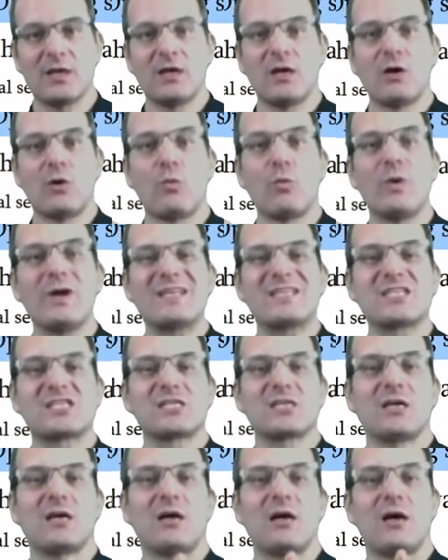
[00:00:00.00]
which
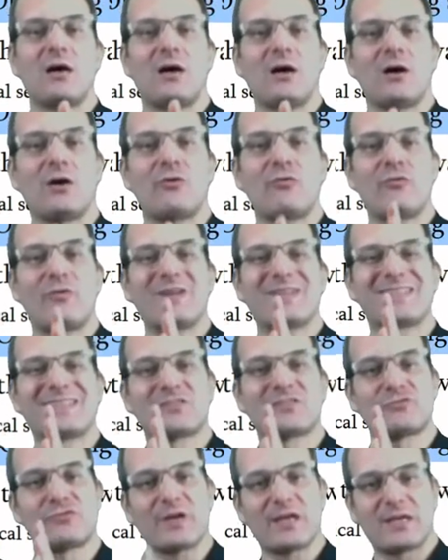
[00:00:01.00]
are
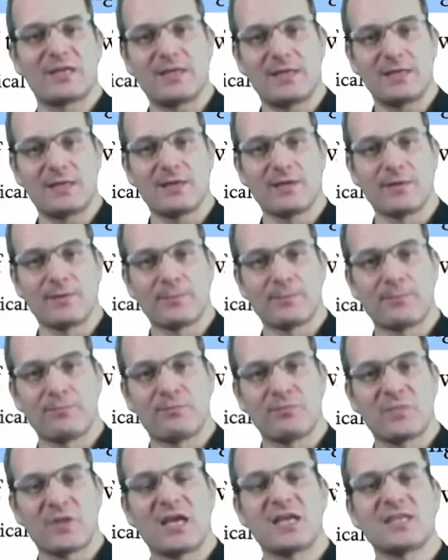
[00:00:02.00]
restricted,
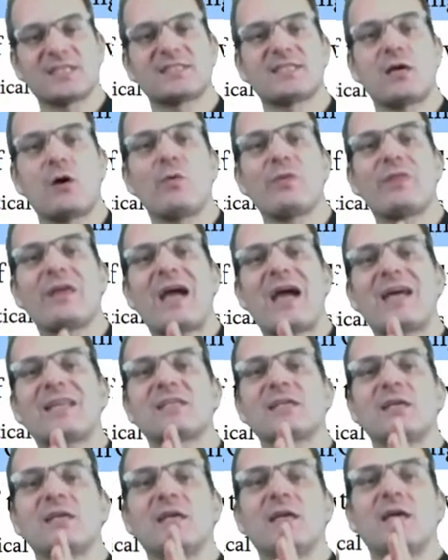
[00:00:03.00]
so that
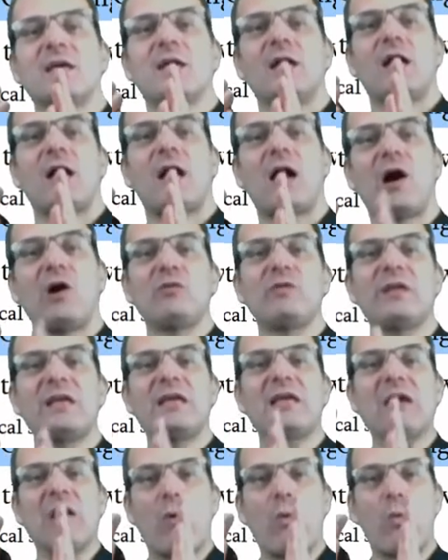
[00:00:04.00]
only
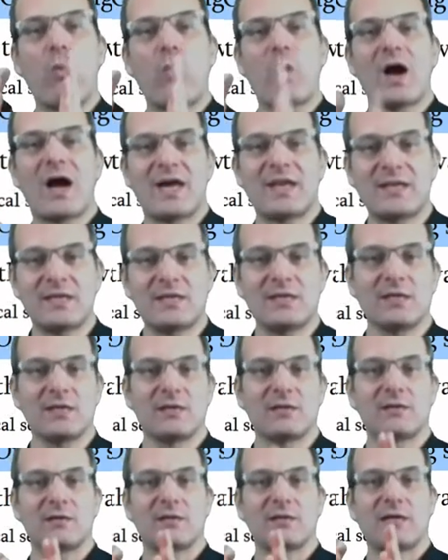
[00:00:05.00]
one,
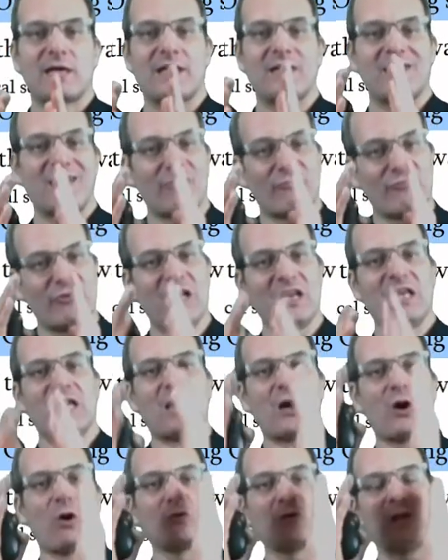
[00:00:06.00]
and really
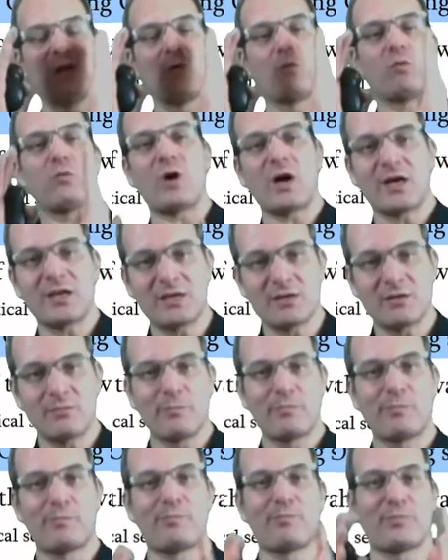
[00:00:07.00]
only one
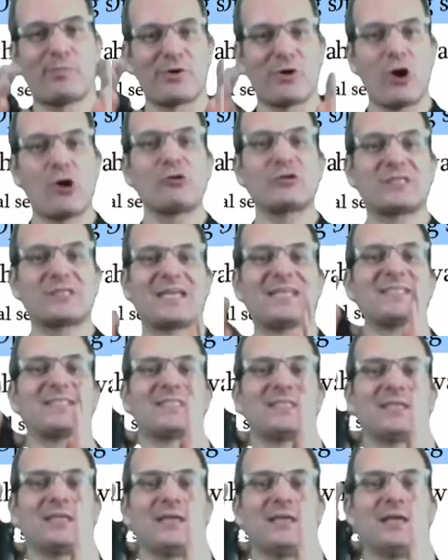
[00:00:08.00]
process
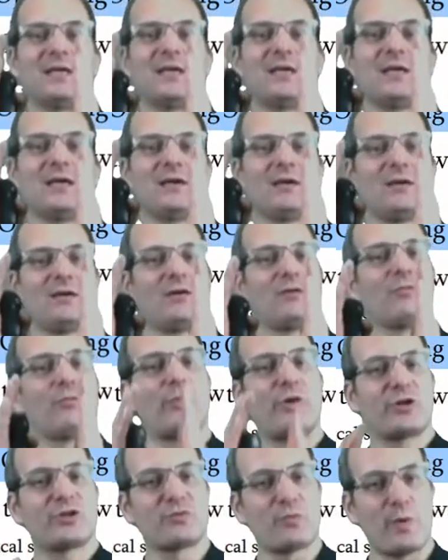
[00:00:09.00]

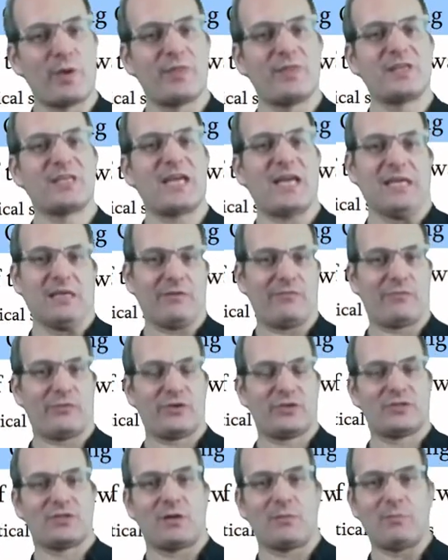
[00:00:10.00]
works with the data, for
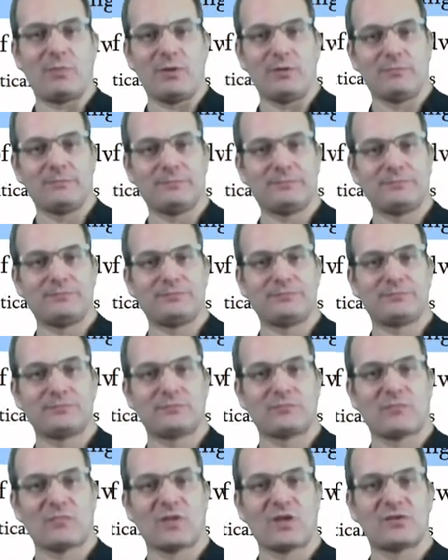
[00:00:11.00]
example.
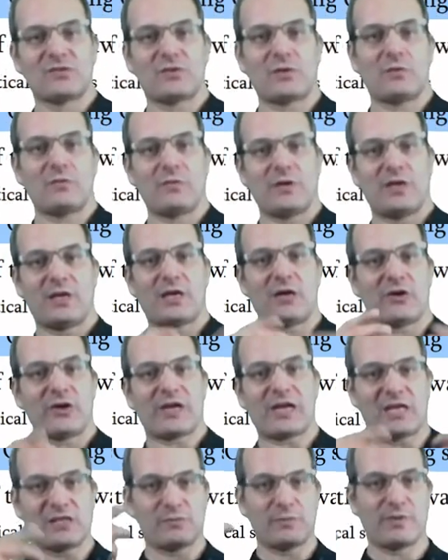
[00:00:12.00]
So in our
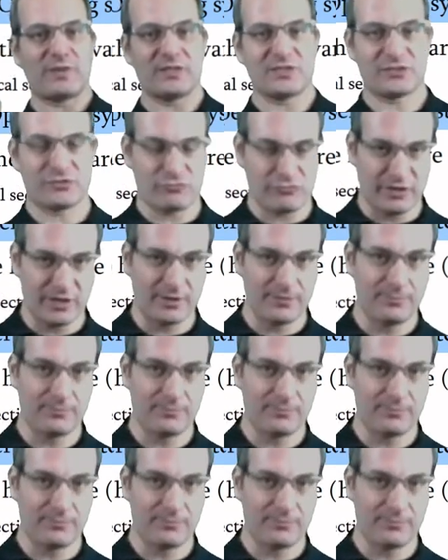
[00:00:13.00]
case with a string,